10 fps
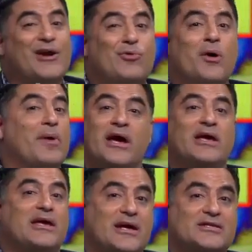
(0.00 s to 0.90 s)
don't want my
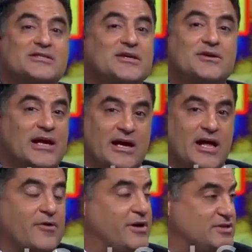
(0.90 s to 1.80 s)
kids hearing that
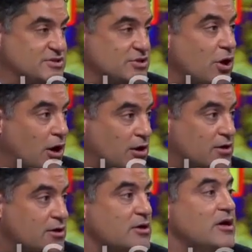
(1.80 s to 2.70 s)
kind of racist talk
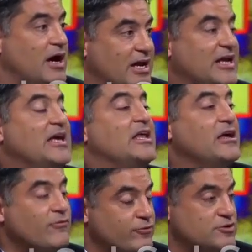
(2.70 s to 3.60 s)
mm-hmm. and then getting
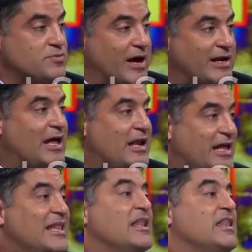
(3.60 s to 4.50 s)
influenced by that,
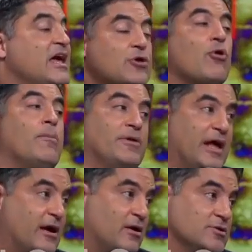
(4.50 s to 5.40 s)
and then they grow up in
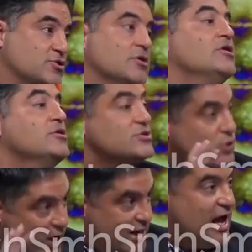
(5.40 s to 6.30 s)
that culture. Mm-hmm.
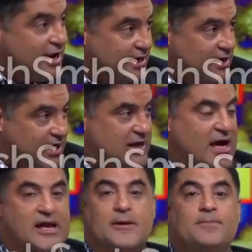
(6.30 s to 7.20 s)
So I get it, I
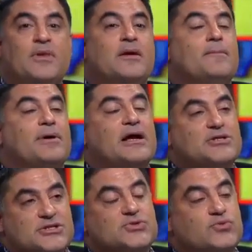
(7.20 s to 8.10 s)
get it. But I
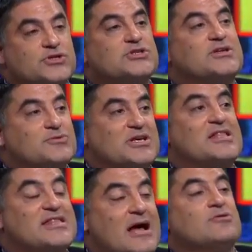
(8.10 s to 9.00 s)
just wish that there was
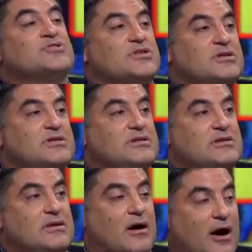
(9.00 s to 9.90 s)
1,000
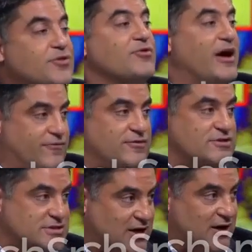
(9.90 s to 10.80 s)
other efforts
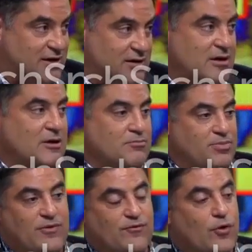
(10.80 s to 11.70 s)
done
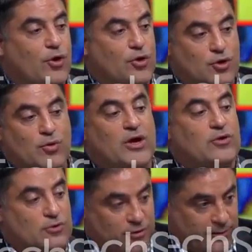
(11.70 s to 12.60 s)
before you went
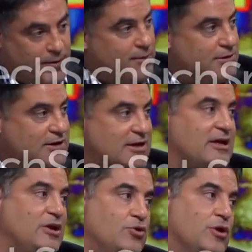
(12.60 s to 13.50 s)
nuclear
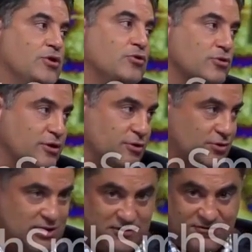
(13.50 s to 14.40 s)
publicly and you went nuclear
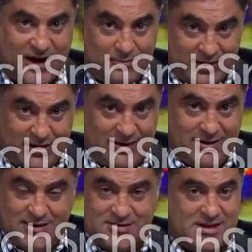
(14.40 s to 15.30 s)
within the family,
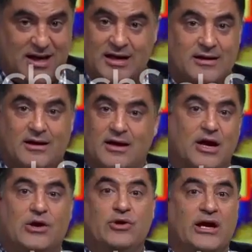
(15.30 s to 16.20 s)
saying
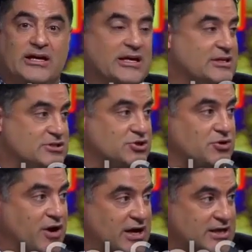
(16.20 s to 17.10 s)
you're not going to get to see your
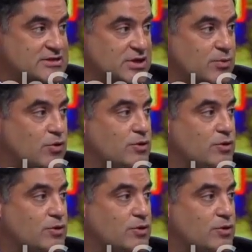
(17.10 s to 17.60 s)
grandkids anymore.